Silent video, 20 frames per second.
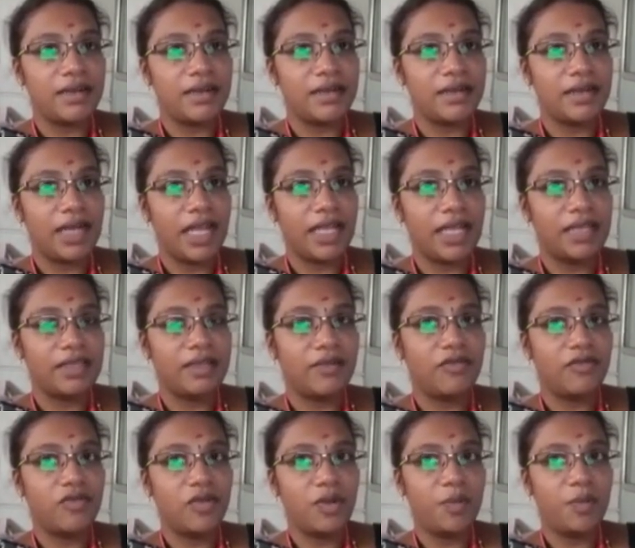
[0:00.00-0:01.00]
like the
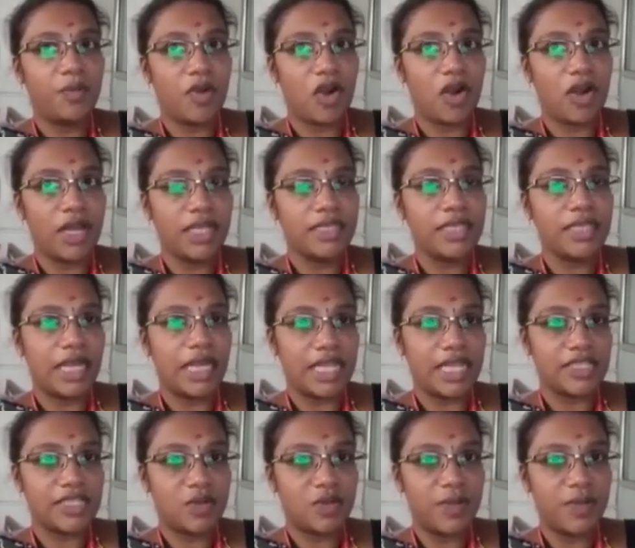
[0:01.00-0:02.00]
food product that
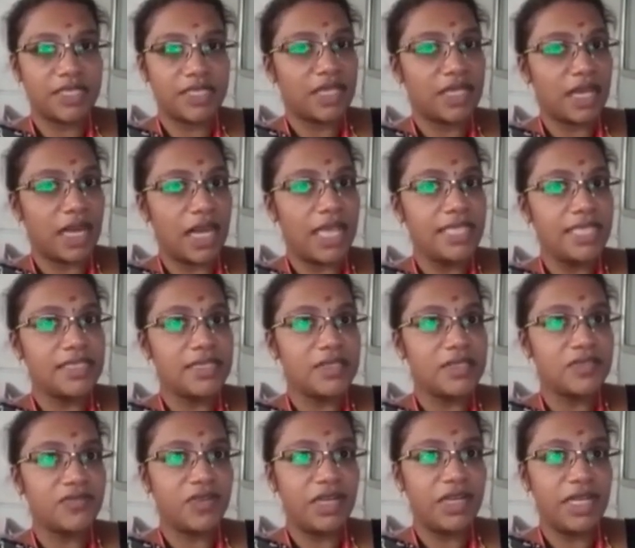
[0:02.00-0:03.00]
has to be sterilized is
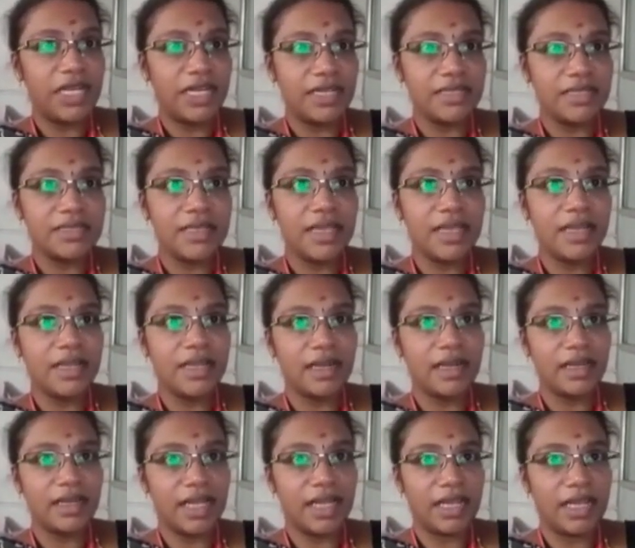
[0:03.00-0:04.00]
filled in a sealed
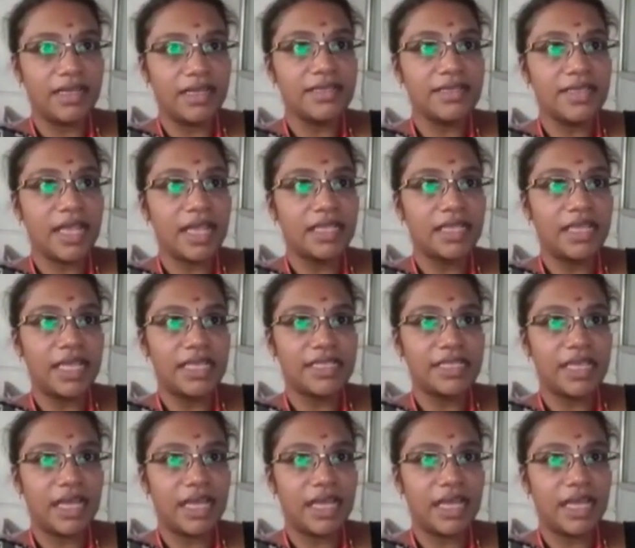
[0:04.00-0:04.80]
containers, and these are